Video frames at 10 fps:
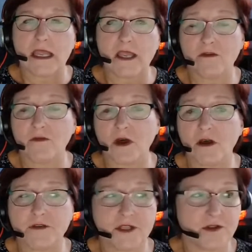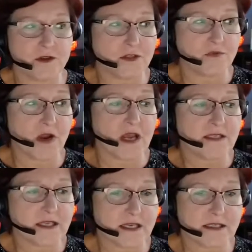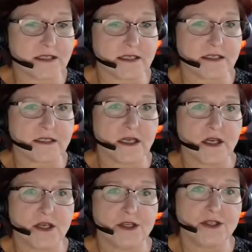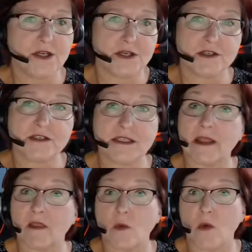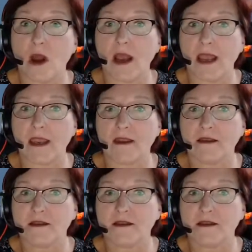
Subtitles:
involved in those processes to understand the why.